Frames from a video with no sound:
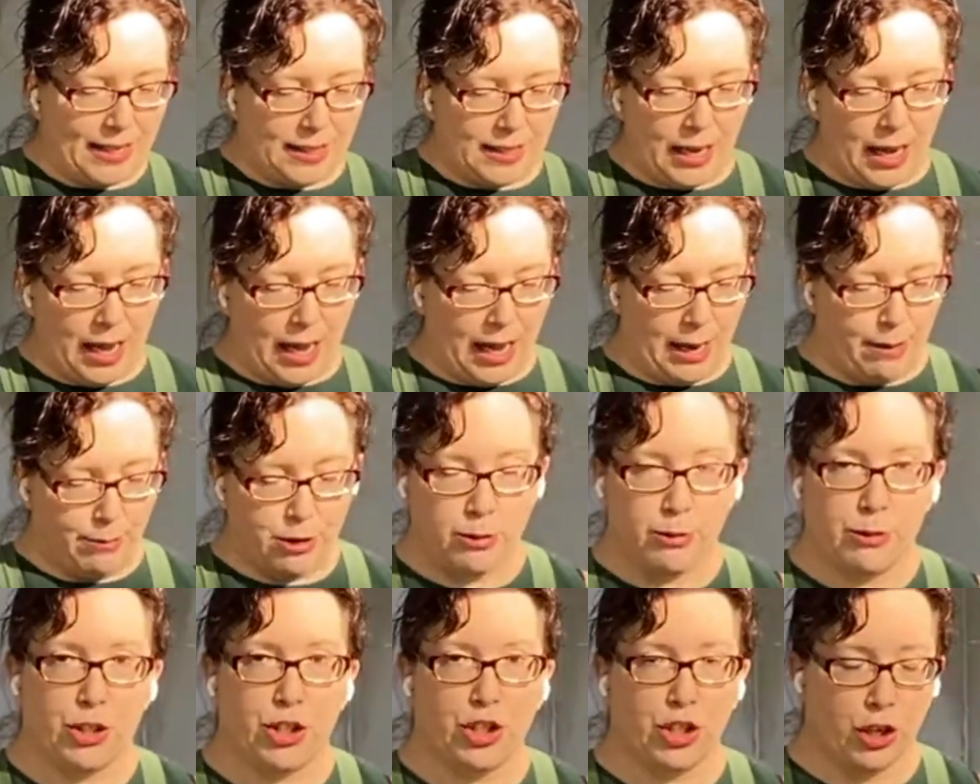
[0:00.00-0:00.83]
time to
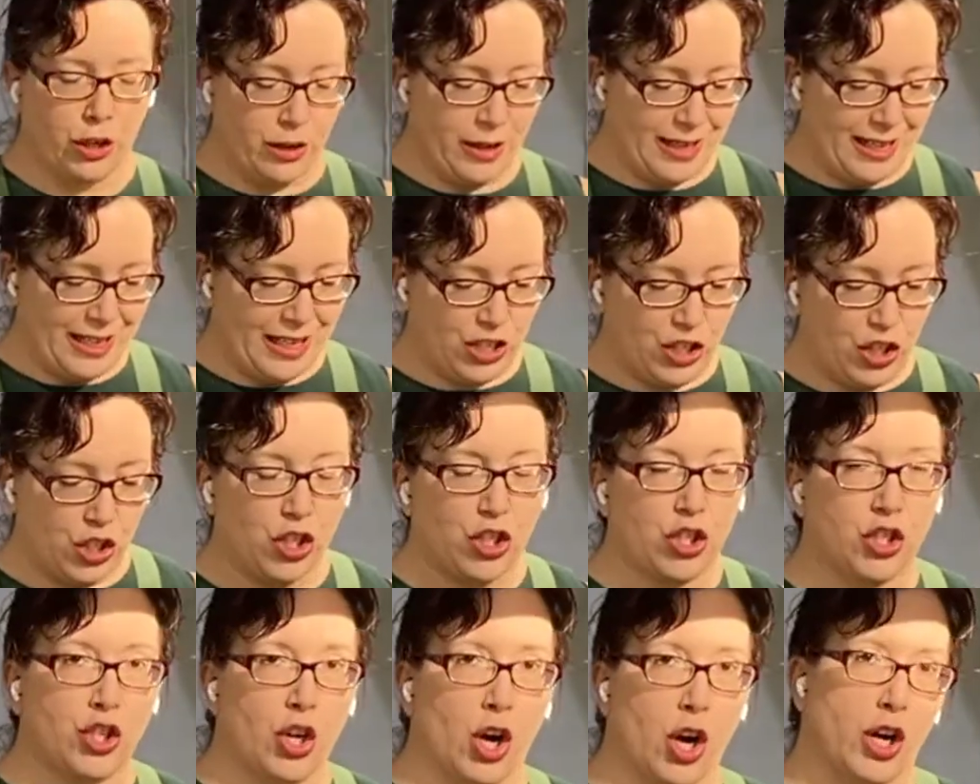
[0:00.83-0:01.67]
maturity
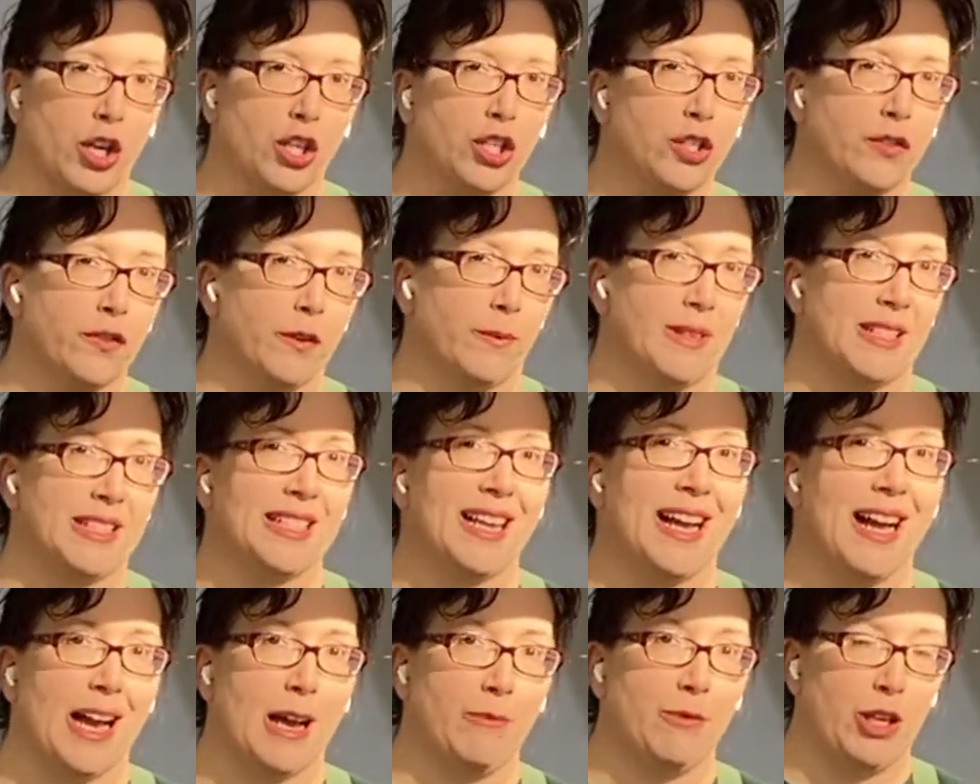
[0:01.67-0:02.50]
starts from the
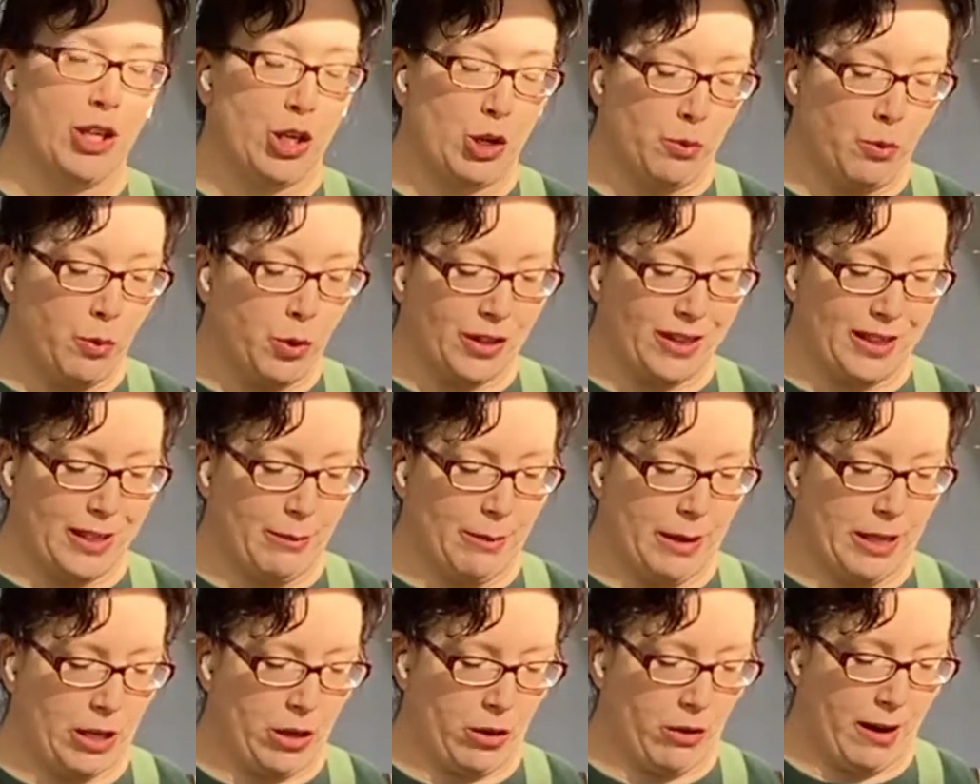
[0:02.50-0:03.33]
time that you put them
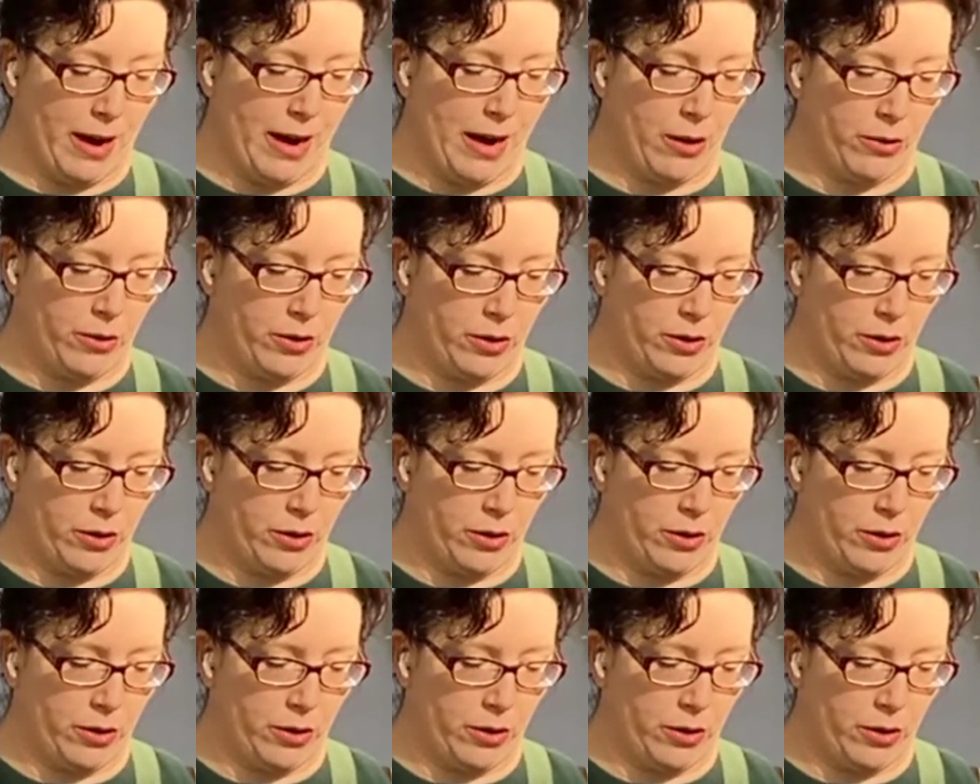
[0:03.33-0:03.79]
in the ground.